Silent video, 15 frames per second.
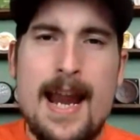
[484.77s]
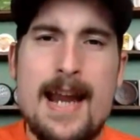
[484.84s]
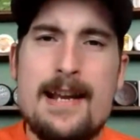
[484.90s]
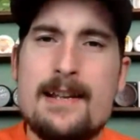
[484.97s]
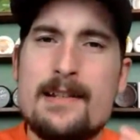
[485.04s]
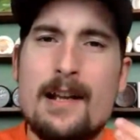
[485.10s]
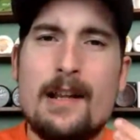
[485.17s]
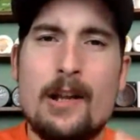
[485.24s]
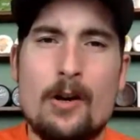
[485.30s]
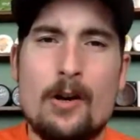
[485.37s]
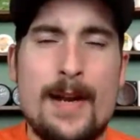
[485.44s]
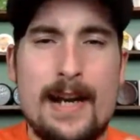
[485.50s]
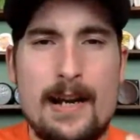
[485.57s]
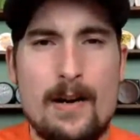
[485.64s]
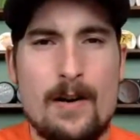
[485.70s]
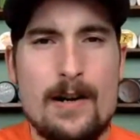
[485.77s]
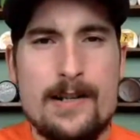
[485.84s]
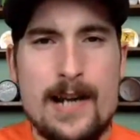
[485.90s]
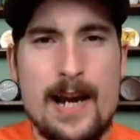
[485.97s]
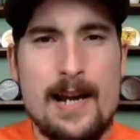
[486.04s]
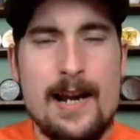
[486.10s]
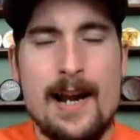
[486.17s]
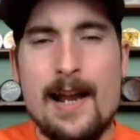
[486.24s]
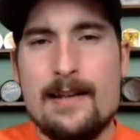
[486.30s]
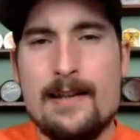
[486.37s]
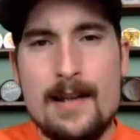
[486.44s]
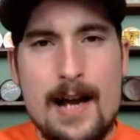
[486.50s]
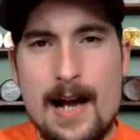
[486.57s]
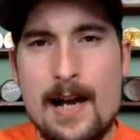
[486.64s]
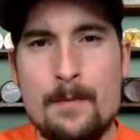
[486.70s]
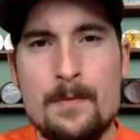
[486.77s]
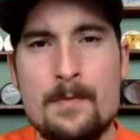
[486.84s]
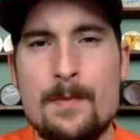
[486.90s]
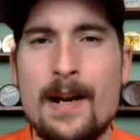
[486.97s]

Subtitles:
It is a little bit irritating at times